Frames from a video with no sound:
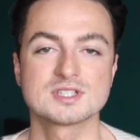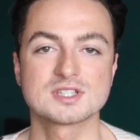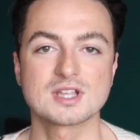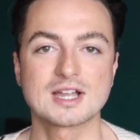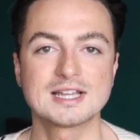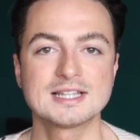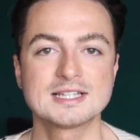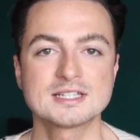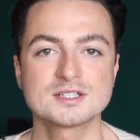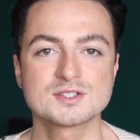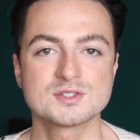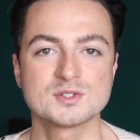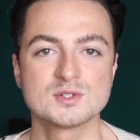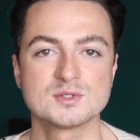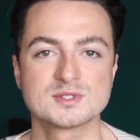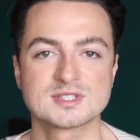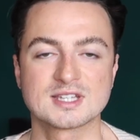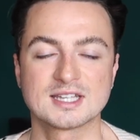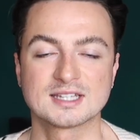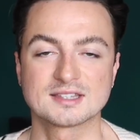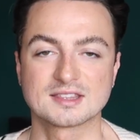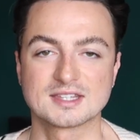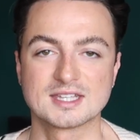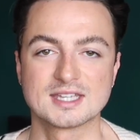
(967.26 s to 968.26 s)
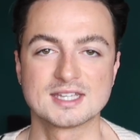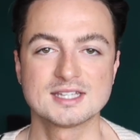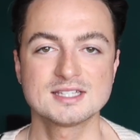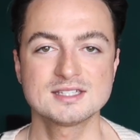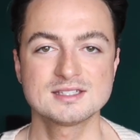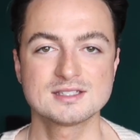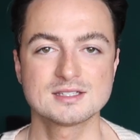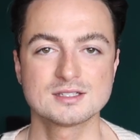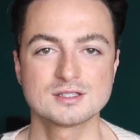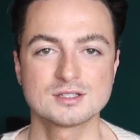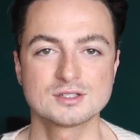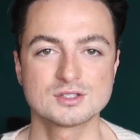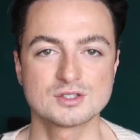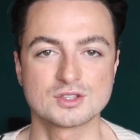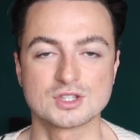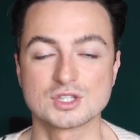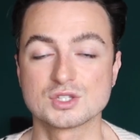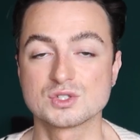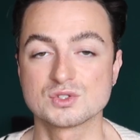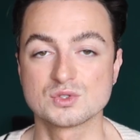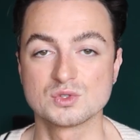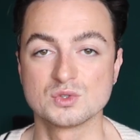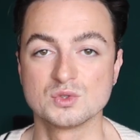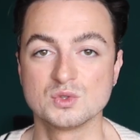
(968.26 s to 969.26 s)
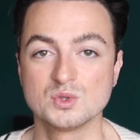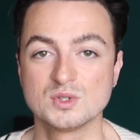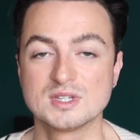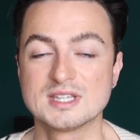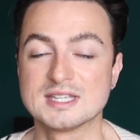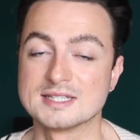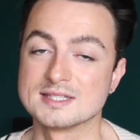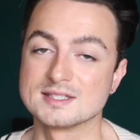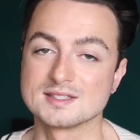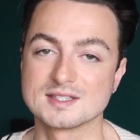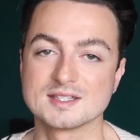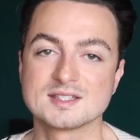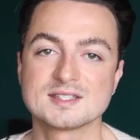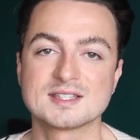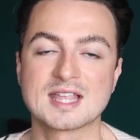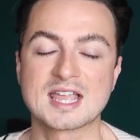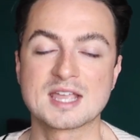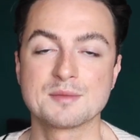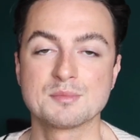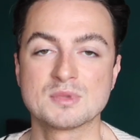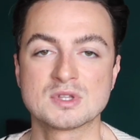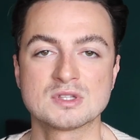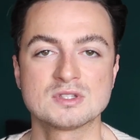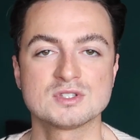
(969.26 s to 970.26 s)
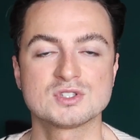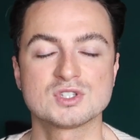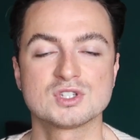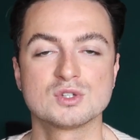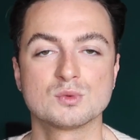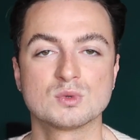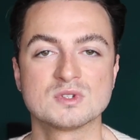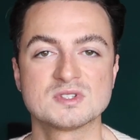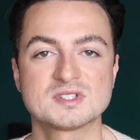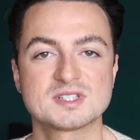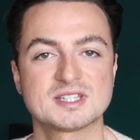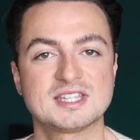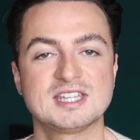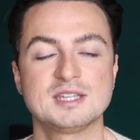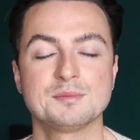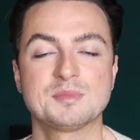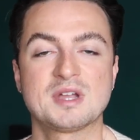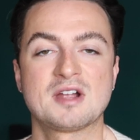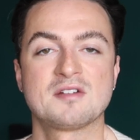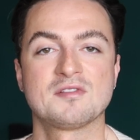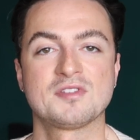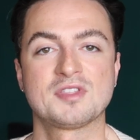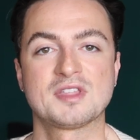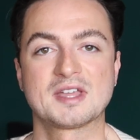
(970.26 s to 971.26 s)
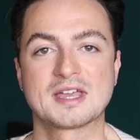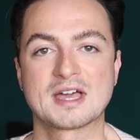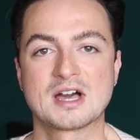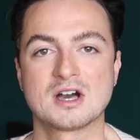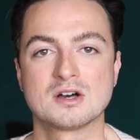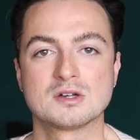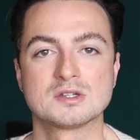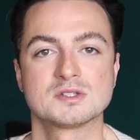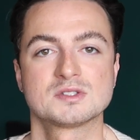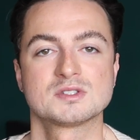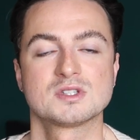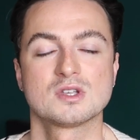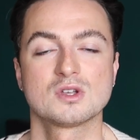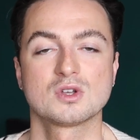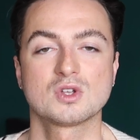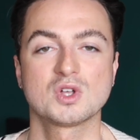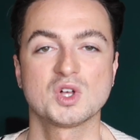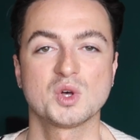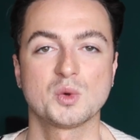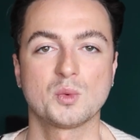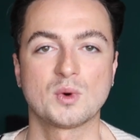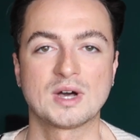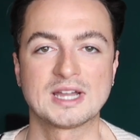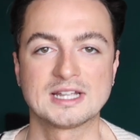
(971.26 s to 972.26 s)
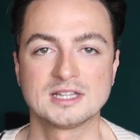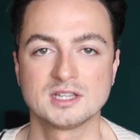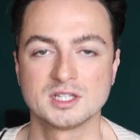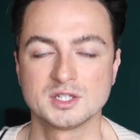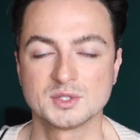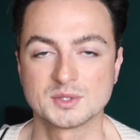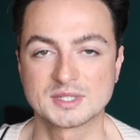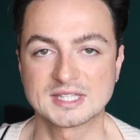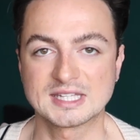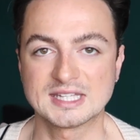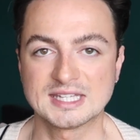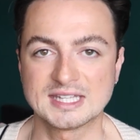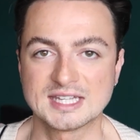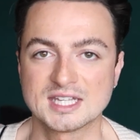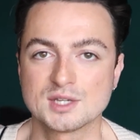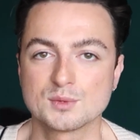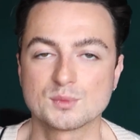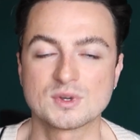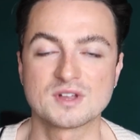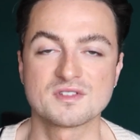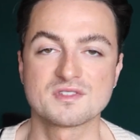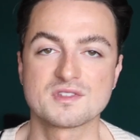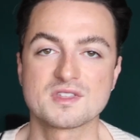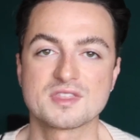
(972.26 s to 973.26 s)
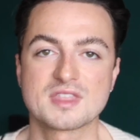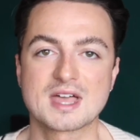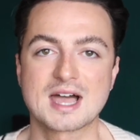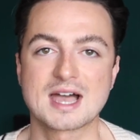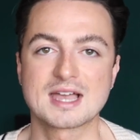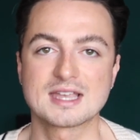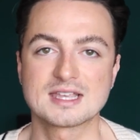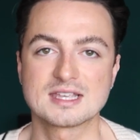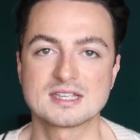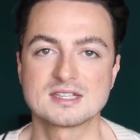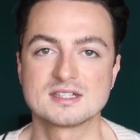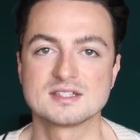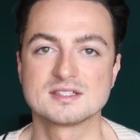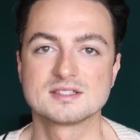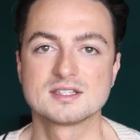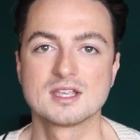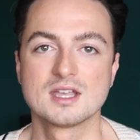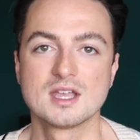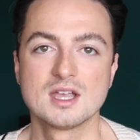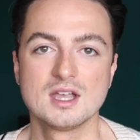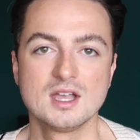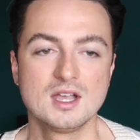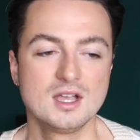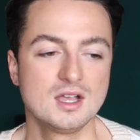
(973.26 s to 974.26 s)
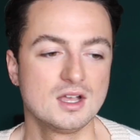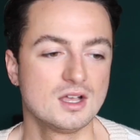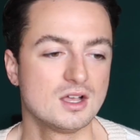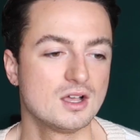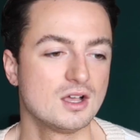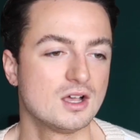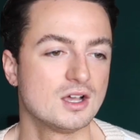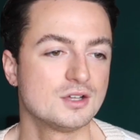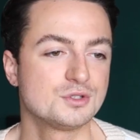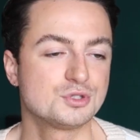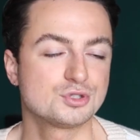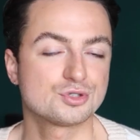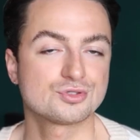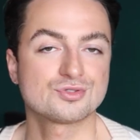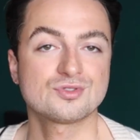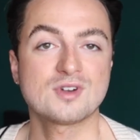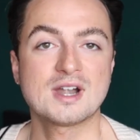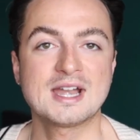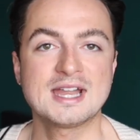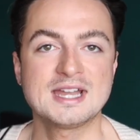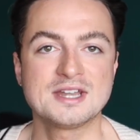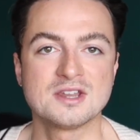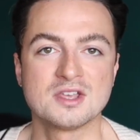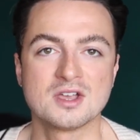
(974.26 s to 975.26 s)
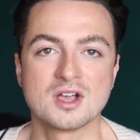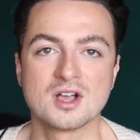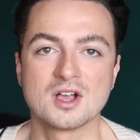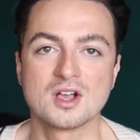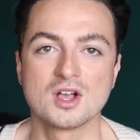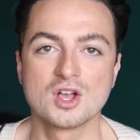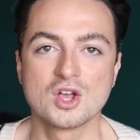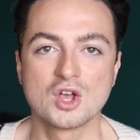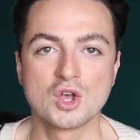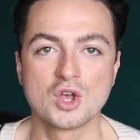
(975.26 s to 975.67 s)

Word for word: Styling suits like this, the suit is the statement. So you want to keep everything else quite low key, whether that is a trainer,